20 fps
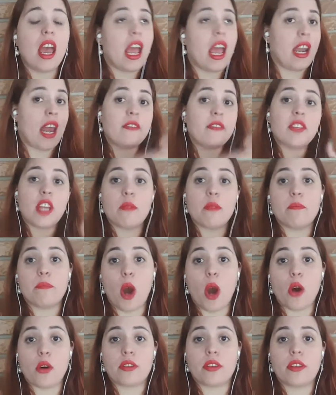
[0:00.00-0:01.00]
And I've done
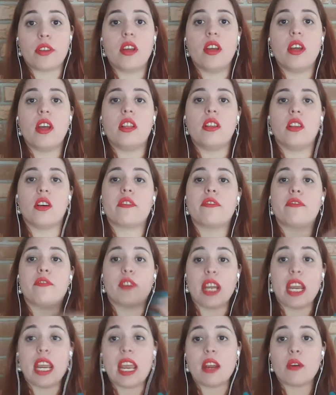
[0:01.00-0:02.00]
both. Look,
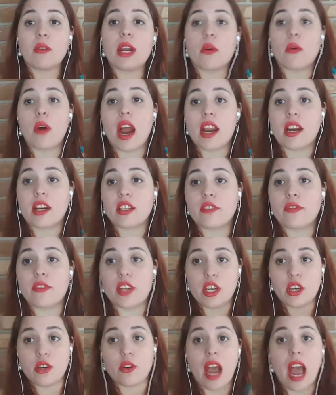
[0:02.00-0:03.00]
free requires for
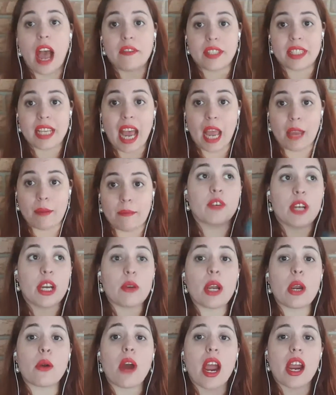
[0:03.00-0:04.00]
you to have time. Free
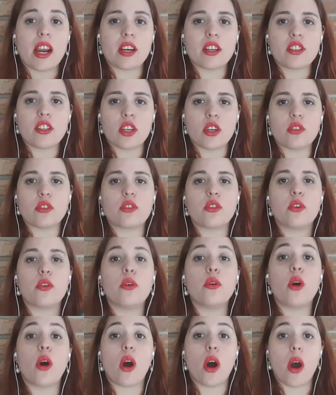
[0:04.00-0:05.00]
requires you
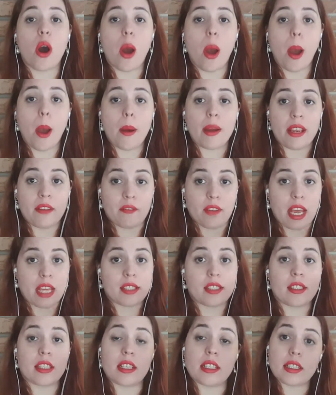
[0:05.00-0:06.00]
to
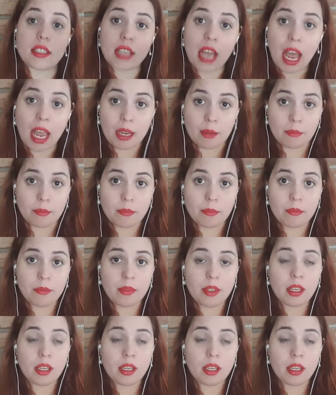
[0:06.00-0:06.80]
invest time.